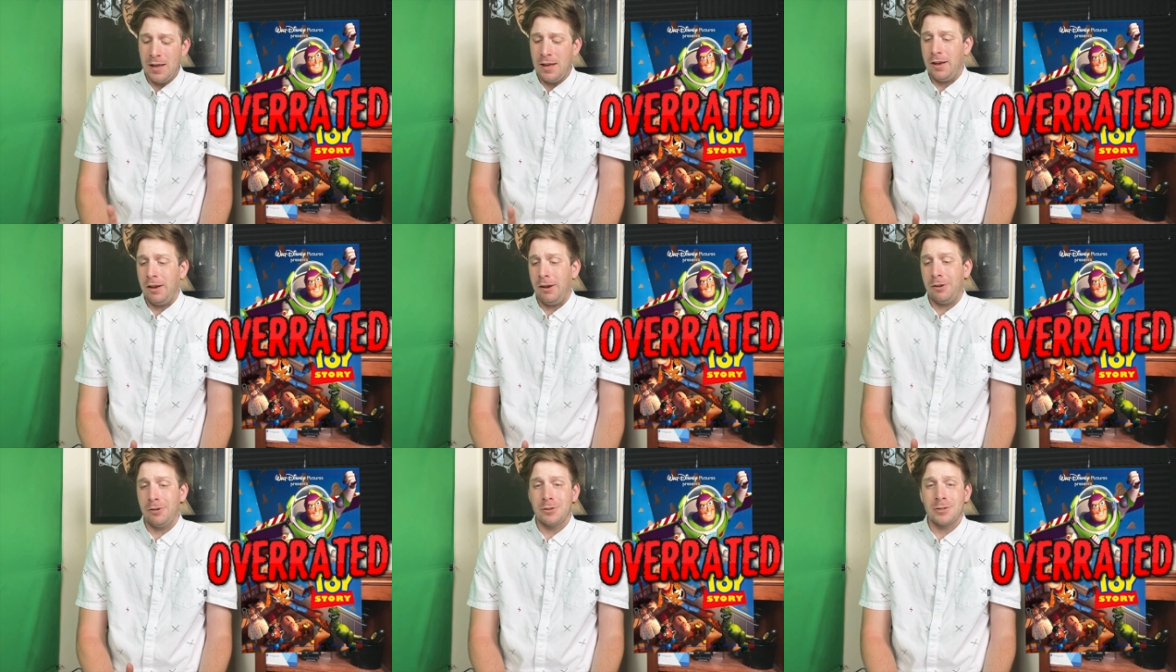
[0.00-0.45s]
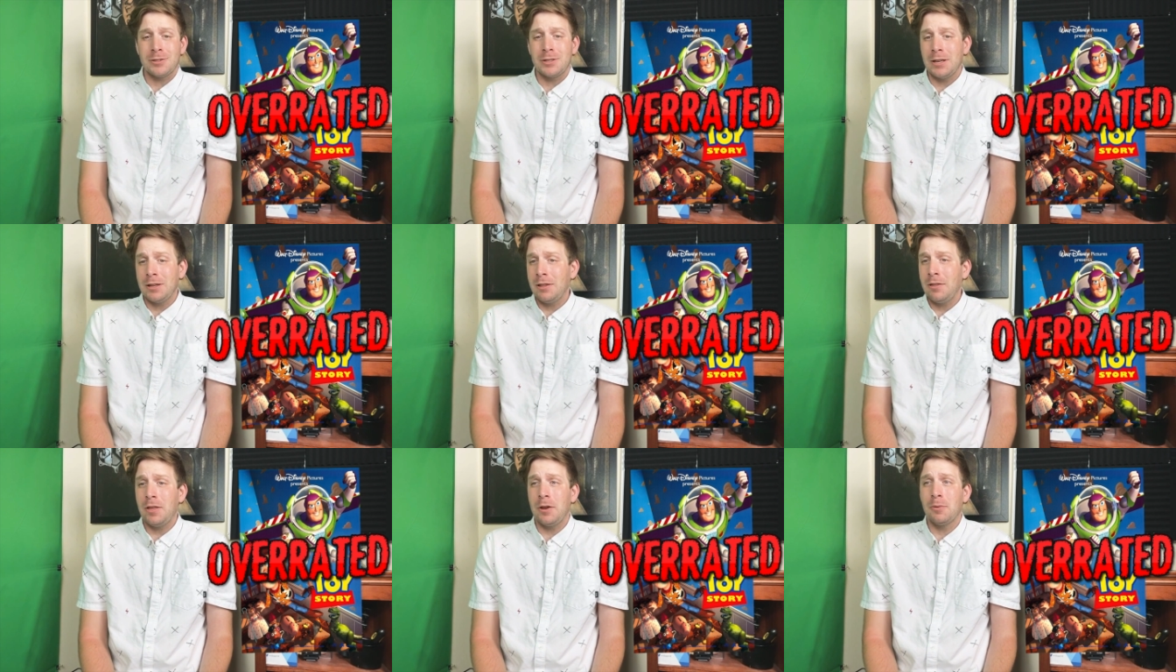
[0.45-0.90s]
I
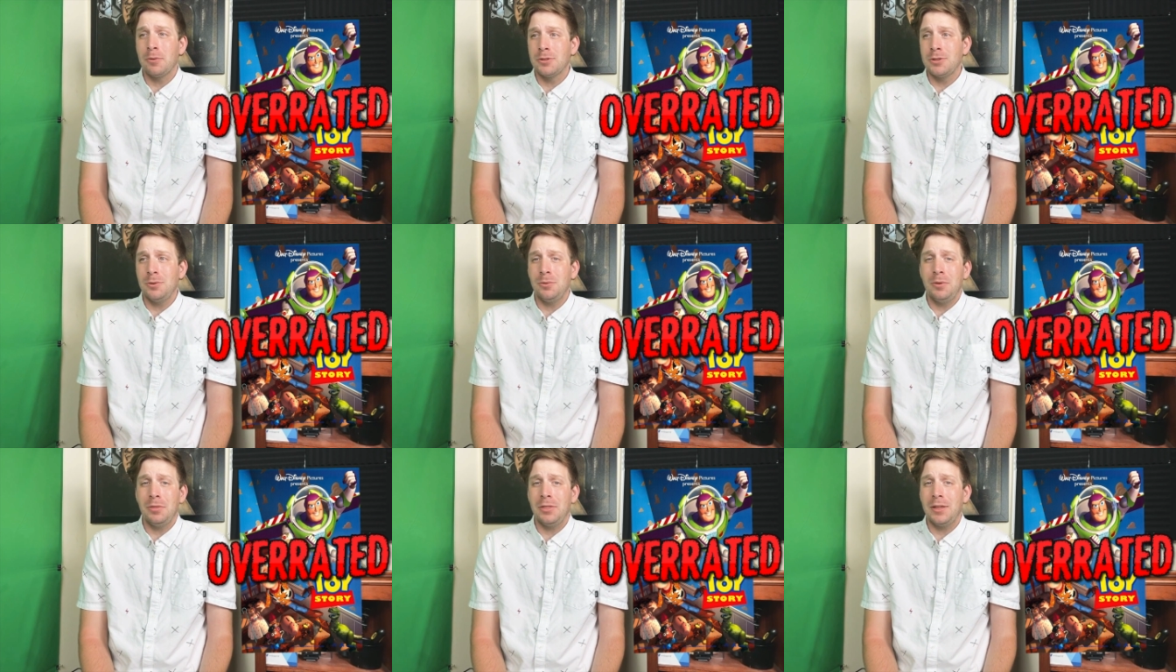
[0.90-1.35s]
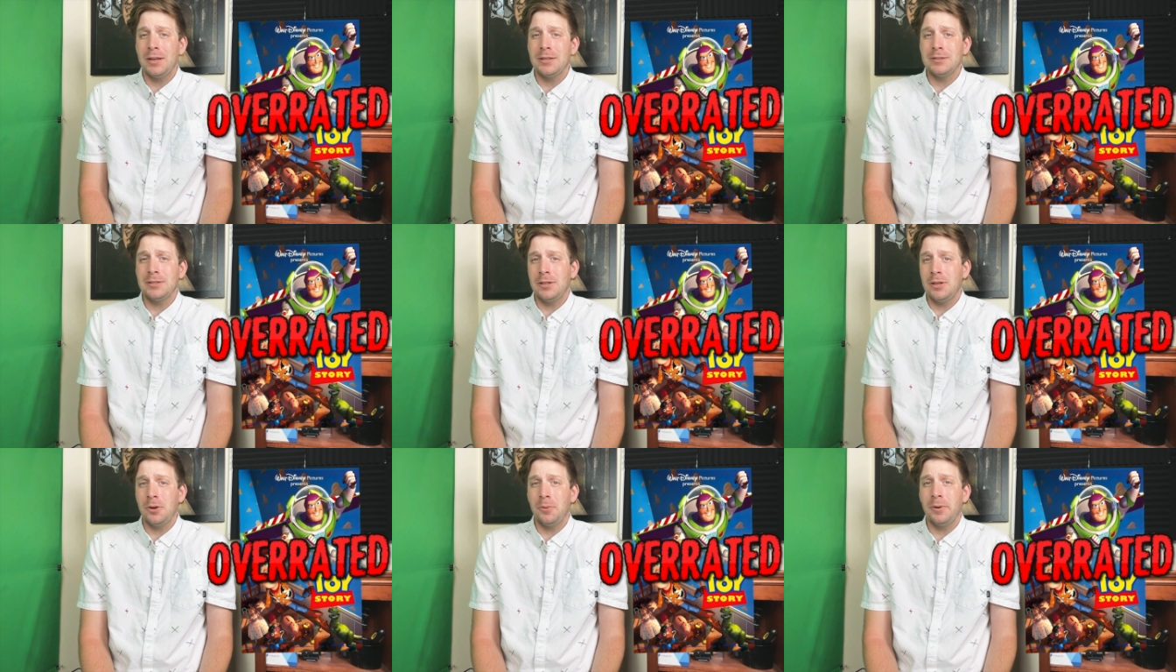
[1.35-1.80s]
understand that they were doing things
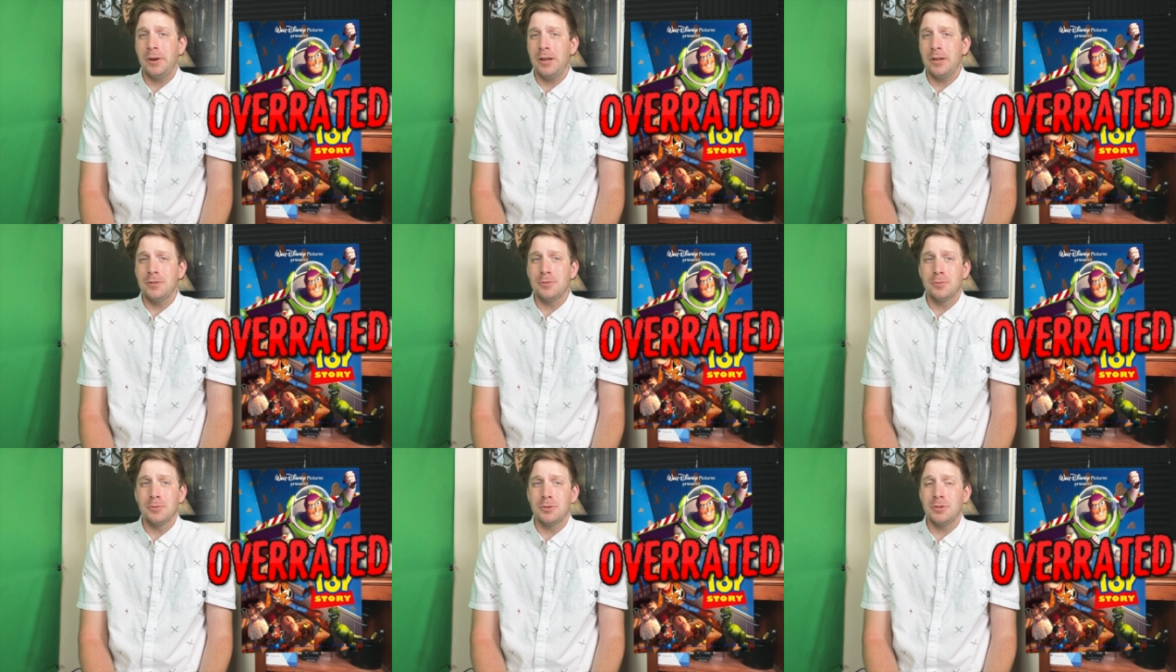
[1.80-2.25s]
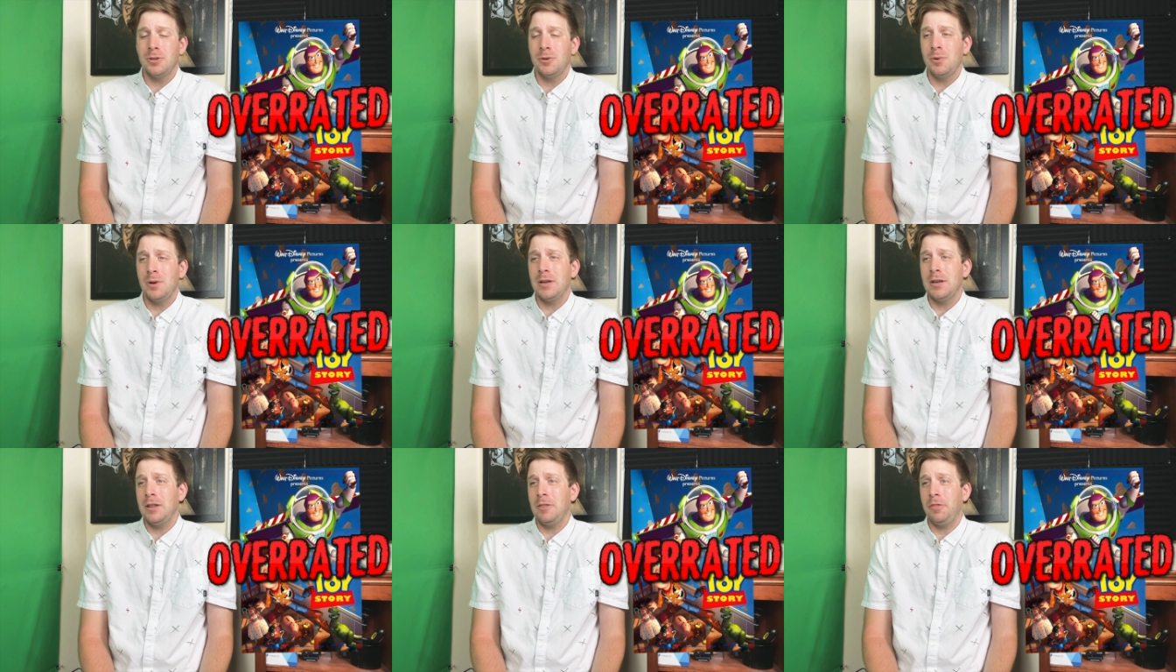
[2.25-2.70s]
that nobody else was
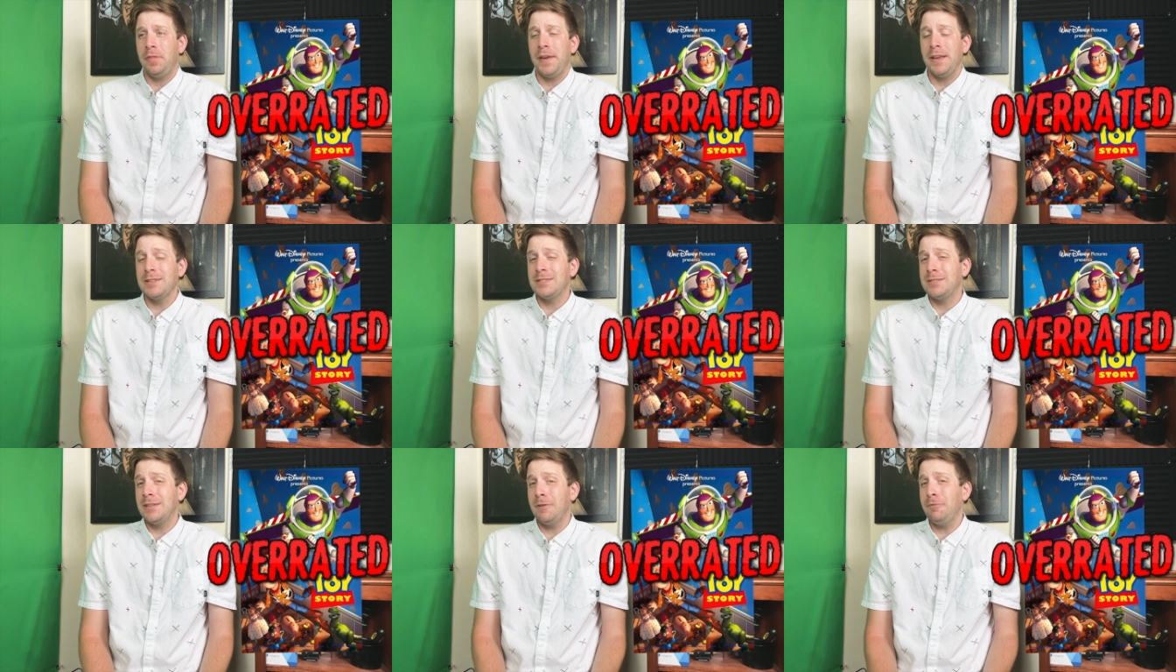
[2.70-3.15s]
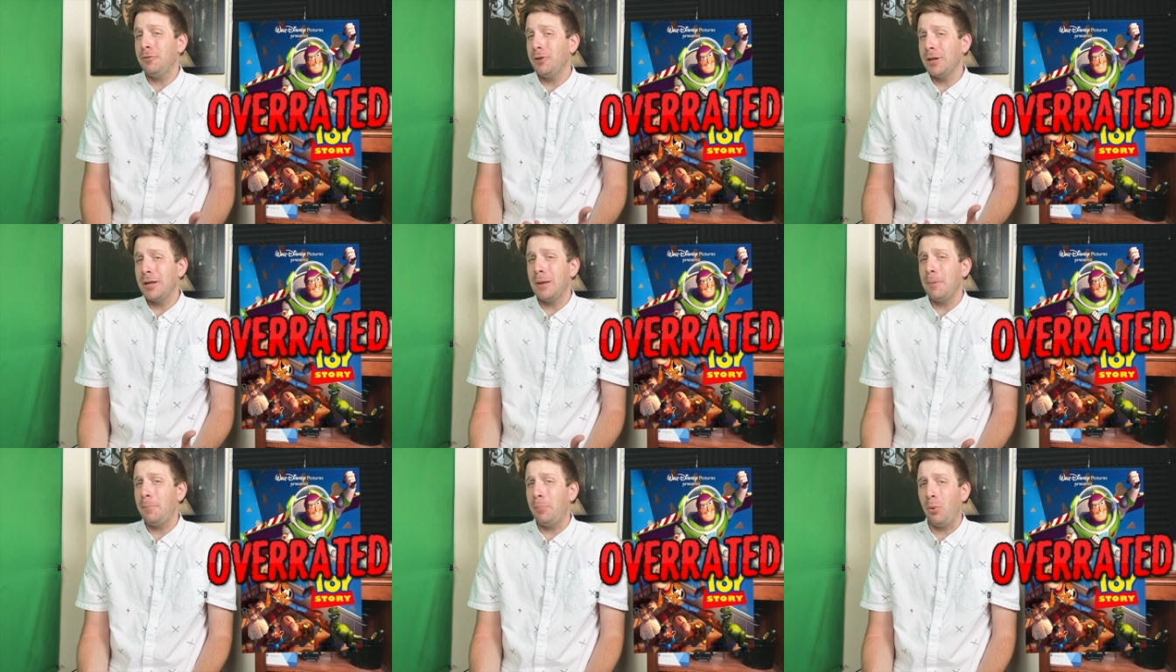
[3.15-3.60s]
doing, and things definitely
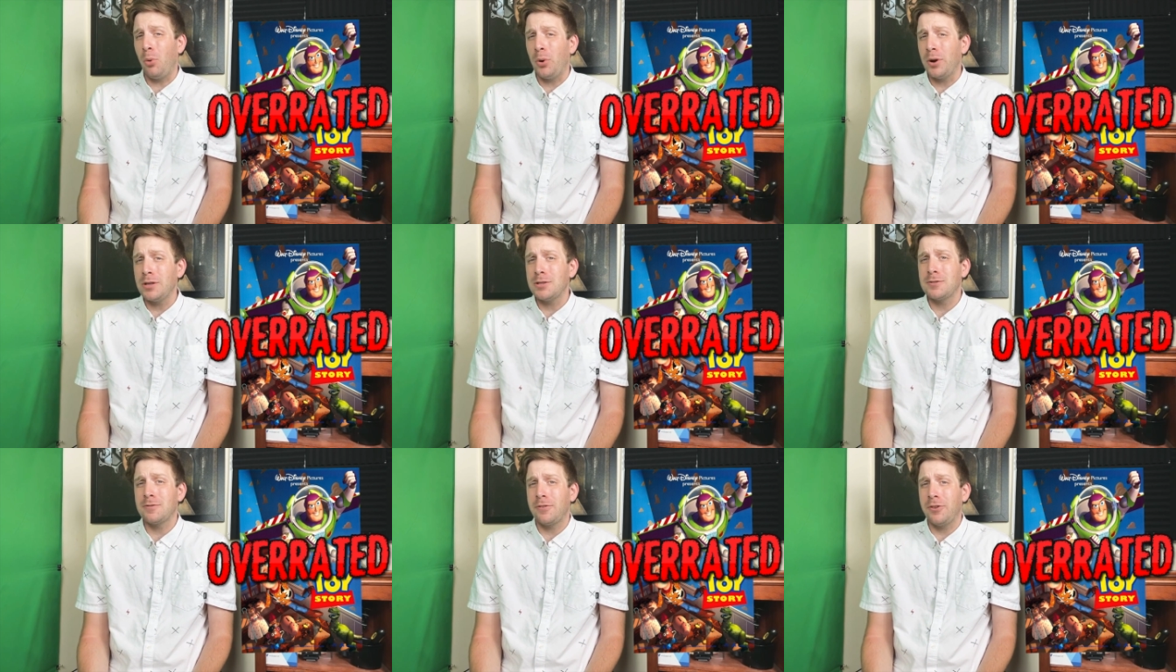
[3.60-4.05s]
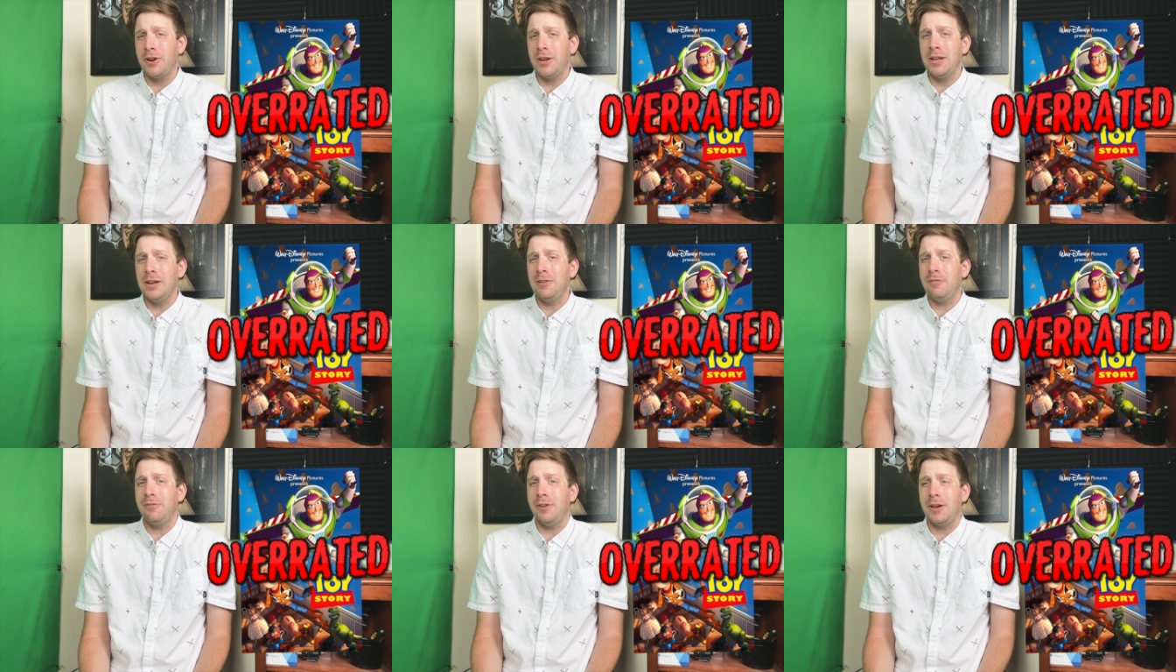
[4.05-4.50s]
get points for
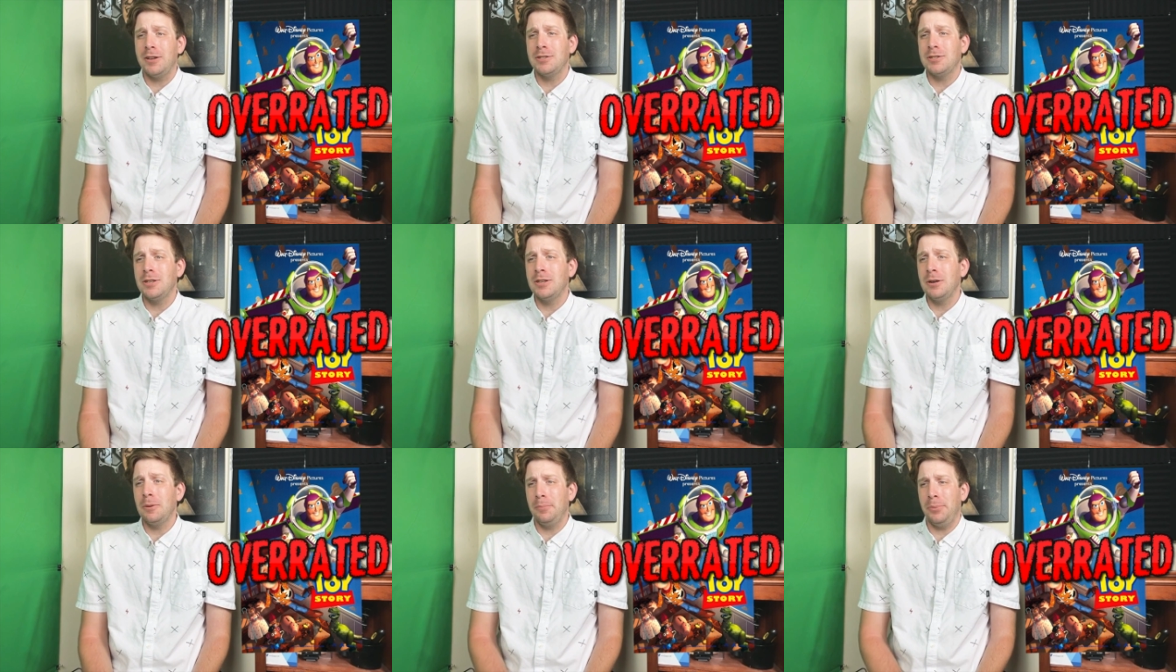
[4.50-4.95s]
innovation.